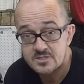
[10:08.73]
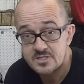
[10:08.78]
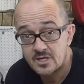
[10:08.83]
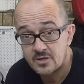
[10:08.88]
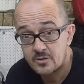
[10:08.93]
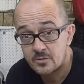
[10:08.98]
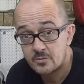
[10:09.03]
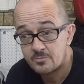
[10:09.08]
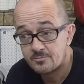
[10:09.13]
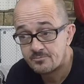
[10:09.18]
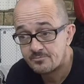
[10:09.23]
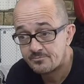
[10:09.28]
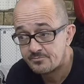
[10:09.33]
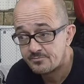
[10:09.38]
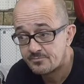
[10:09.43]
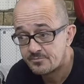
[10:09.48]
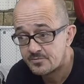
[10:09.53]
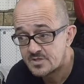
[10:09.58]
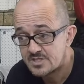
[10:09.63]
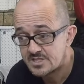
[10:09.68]
no
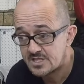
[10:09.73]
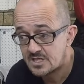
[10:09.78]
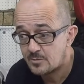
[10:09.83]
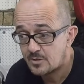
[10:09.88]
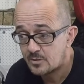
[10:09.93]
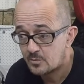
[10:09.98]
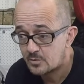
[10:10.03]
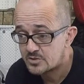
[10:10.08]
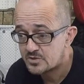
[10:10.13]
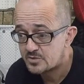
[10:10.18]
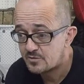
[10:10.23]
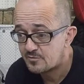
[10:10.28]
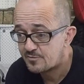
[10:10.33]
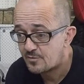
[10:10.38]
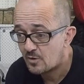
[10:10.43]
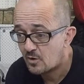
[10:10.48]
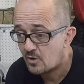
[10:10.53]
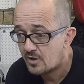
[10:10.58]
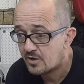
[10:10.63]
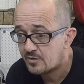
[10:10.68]

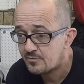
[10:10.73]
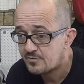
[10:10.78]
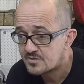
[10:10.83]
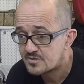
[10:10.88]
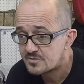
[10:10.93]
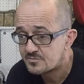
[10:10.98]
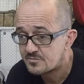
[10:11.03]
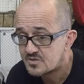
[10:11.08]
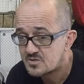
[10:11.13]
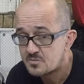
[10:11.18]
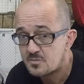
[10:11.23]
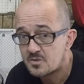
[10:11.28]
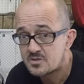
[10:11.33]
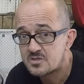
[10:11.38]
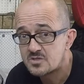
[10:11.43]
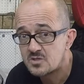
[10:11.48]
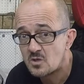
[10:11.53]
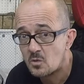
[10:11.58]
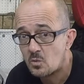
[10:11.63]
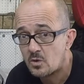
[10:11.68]
CB125 as much
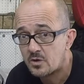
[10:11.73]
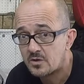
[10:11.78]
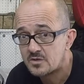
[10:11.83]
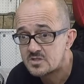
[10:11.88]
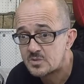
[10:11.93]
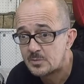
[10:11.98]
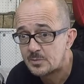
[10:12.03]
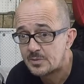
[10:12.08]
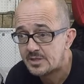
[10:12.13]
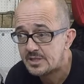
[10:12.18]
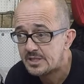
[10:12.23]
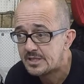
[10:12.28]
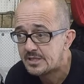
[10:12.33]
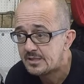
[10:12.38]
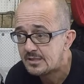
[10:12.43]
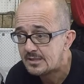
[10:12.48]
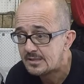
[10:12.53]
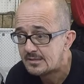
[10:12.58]
as I want it to be.